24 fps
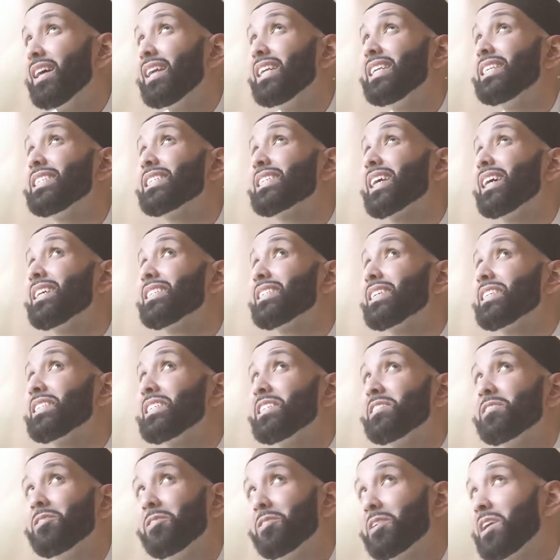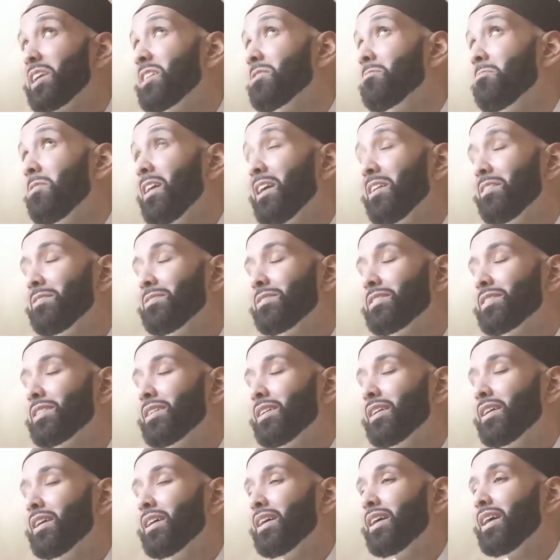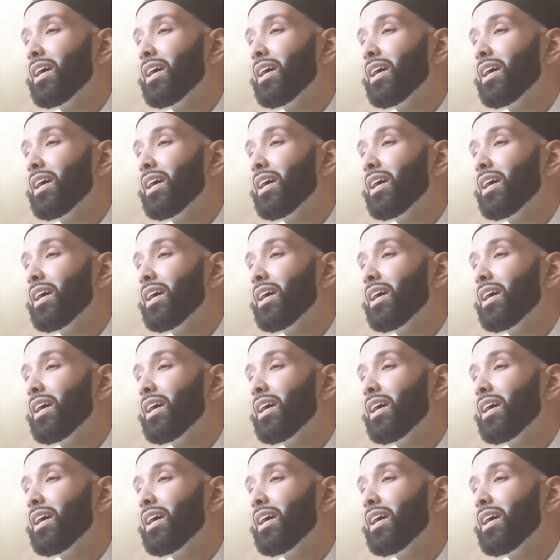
And he says, as he's looking around,